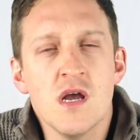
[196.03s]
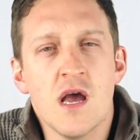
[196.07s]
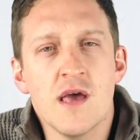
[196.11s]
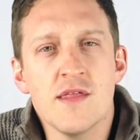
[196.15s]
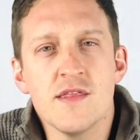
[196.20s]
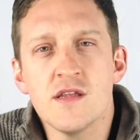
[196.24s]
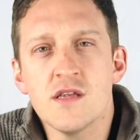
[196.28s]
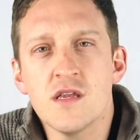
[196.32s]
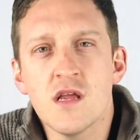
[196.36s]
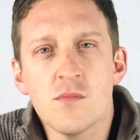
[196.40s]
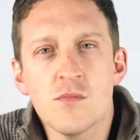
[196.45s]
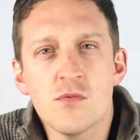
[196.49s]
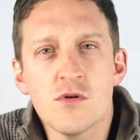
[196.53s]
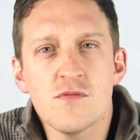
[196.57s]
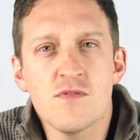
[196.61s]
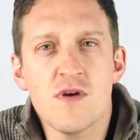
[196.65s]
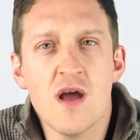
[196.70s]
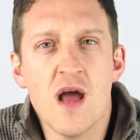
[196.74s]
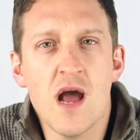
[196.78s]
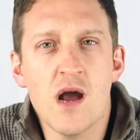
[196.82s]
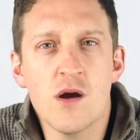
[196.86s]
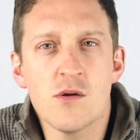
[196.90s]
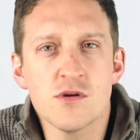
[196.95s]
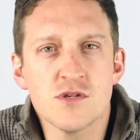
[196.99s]
and the number of
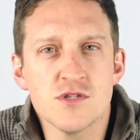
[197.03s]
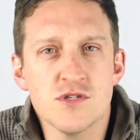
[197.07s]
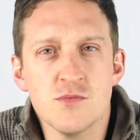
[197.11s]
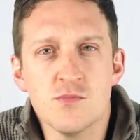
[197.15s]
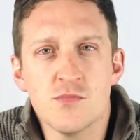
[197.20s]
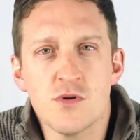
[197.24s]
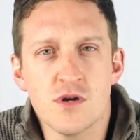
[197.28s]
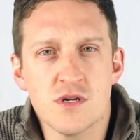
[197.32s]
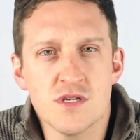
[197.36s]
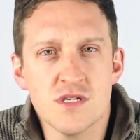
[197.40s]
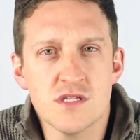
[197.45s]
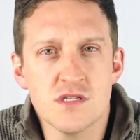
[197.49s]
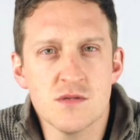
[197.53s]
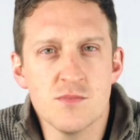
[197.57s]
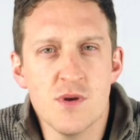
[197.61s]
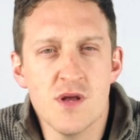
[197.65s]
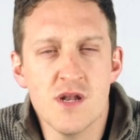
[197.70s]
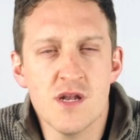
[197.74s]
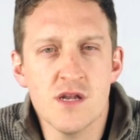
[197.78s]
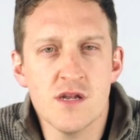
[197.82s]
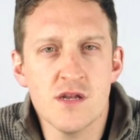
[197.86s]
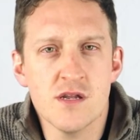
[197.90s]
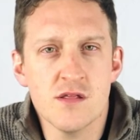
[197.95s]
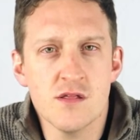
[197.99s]
hours you
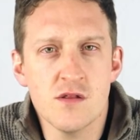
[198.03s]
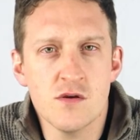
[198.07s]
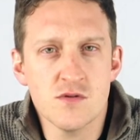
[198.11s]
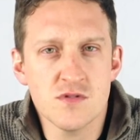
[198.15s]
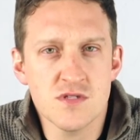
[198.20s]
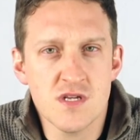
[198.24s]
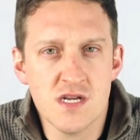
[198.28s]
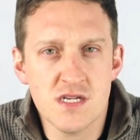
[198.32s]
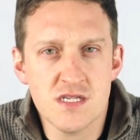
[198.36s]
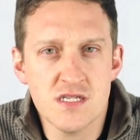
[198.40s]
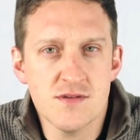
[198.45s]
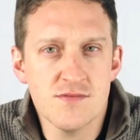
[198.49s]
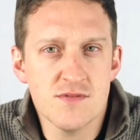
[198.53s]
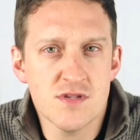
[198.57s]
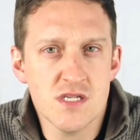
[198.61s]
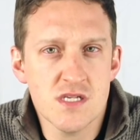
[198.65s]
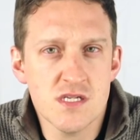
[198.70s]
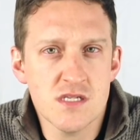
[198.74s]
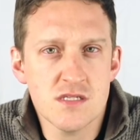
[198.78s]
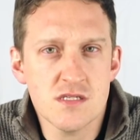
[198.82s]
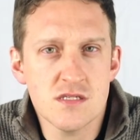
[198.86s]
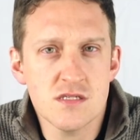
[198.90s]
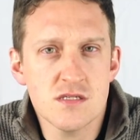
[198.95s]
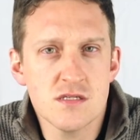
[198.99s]
participated in those
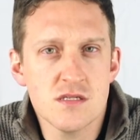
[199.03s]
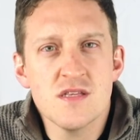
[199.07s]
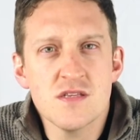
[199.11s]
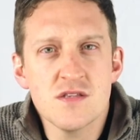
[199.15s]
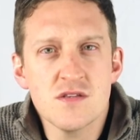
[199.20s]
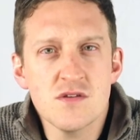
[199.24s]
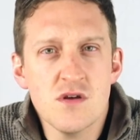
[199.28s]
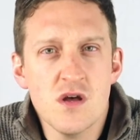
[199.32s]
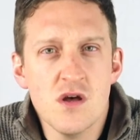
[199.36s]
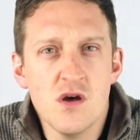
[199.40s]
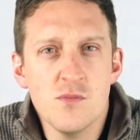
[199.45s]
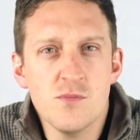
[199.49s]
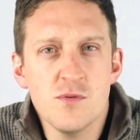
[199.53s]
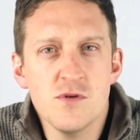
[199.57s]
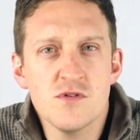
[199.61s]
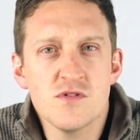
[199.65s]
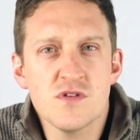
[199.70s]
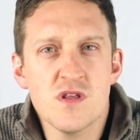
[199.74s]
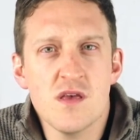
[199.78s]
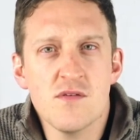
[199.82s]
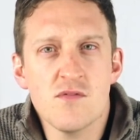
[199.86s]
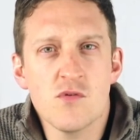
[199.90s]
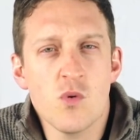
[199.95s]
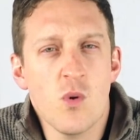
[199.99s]
activities. This will help you
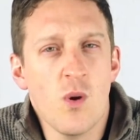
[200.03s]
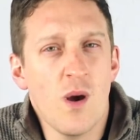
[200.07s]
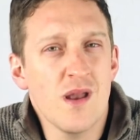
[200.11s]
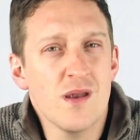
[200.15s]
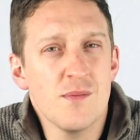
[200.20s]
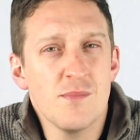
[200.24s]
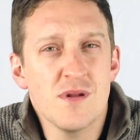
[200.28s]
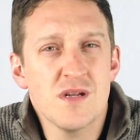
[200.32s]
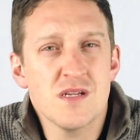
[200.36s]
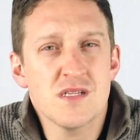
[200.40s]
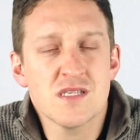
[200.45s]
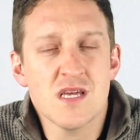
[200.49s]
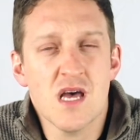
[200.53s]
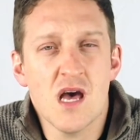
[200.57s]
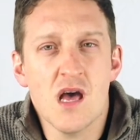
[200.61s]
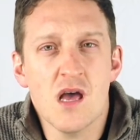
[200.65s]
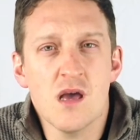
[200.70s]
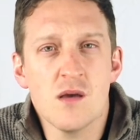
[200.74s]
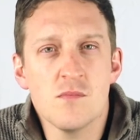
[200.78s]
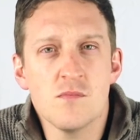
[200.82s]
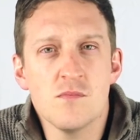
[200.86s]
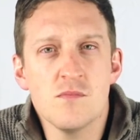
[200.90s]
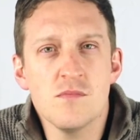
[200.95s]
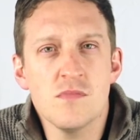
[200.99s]
save quite a bit of
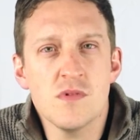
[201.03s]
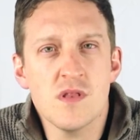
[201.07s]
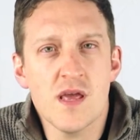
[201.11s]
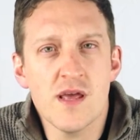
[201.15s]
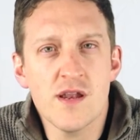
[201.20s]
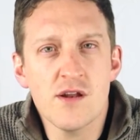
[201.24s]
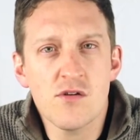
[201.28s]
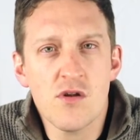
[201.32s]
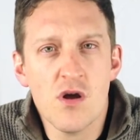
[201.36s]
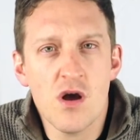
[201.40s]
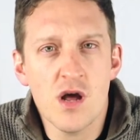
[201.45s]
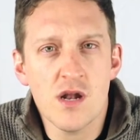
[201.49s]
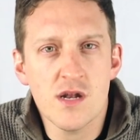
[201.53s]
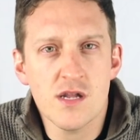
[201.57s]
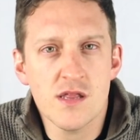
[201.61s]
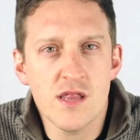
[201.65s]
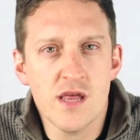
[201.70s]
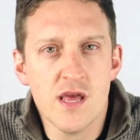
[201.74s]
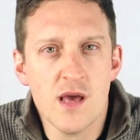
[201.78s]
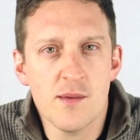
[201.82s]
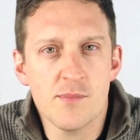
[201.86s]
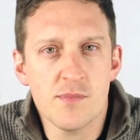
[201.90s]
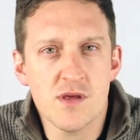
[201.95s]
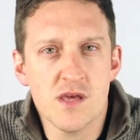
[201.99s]
time later on in
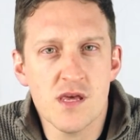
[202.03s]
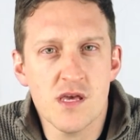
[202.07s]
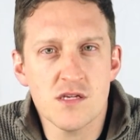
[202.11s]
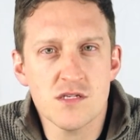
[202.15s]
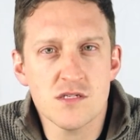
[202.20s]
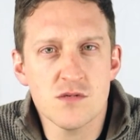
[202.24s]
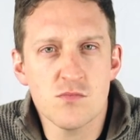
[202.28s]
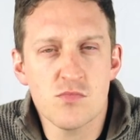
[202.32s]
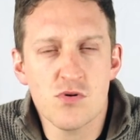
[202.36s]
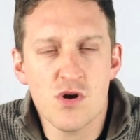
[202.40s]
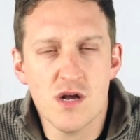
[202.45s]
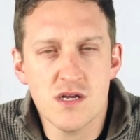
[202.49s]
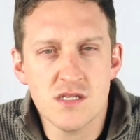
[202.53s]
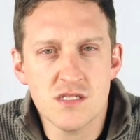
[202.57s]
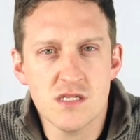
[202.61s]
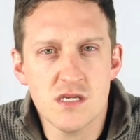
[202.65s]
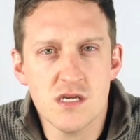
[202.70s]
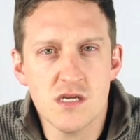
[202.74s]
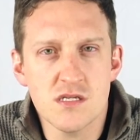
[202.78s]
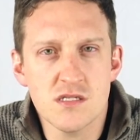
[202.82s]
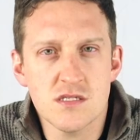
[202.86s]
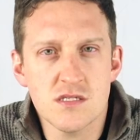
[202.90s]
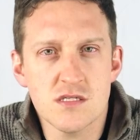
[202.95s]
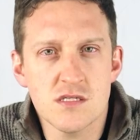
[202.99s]
the application
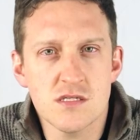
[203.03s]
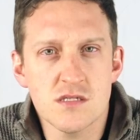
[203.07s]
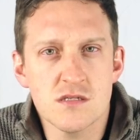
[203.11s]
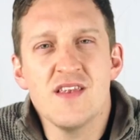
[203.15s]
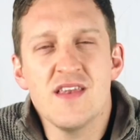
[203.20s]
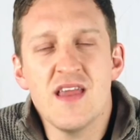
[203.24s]
process.